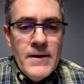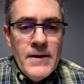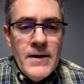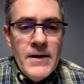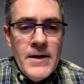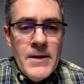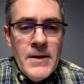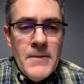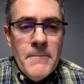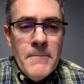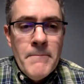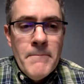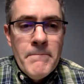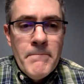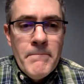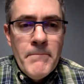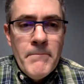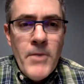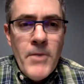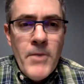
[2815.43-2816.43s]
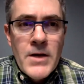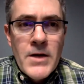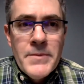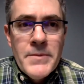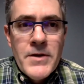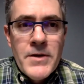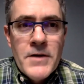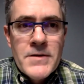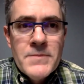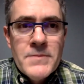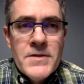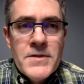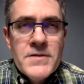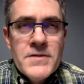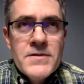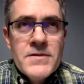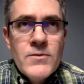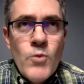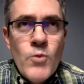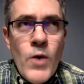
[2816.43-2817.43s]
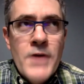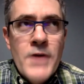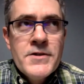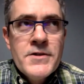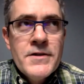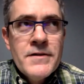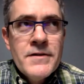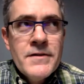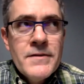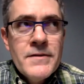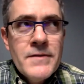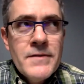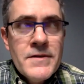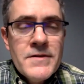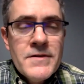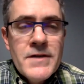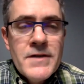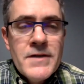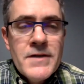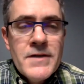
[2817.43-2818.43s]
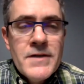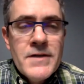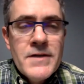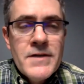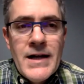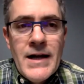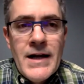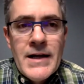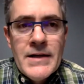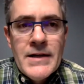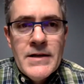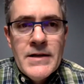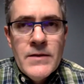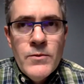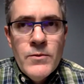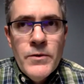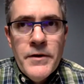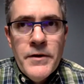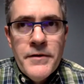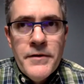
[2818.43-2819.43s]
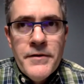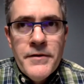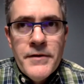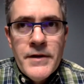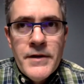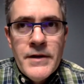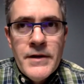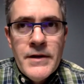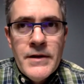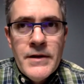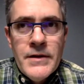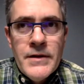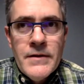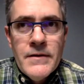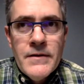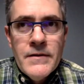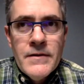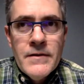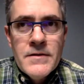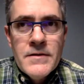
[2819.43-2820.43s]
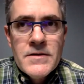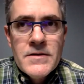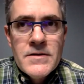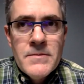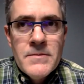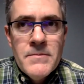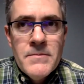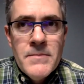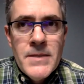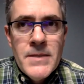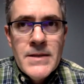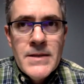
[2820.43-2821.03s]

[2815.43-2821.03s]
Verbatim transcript: Um, partly because I'm just watching the, the studies, kind of like I did with the the cement